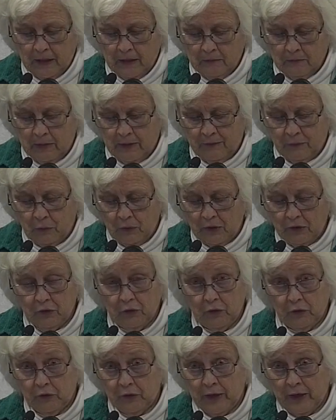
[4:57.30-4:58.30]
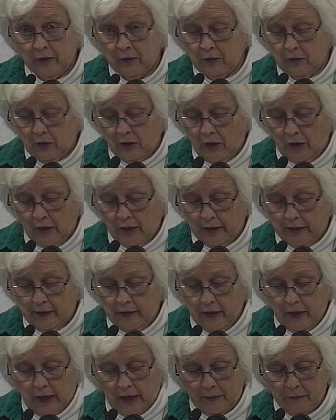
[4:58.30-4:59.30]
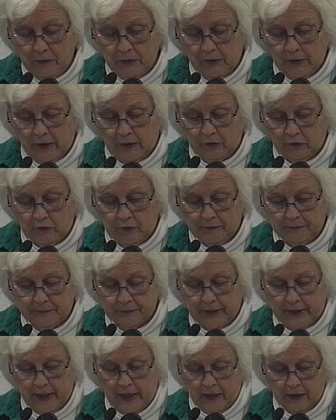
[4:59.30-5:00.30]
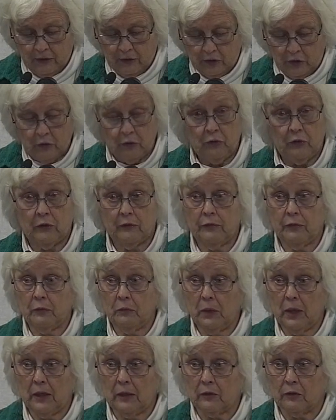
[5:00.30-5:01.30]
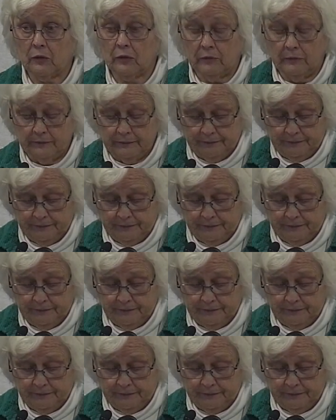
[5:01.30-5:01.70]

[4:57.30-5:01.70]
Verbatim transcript: My voice sounded odd. I realized I hadn't used it for weeks.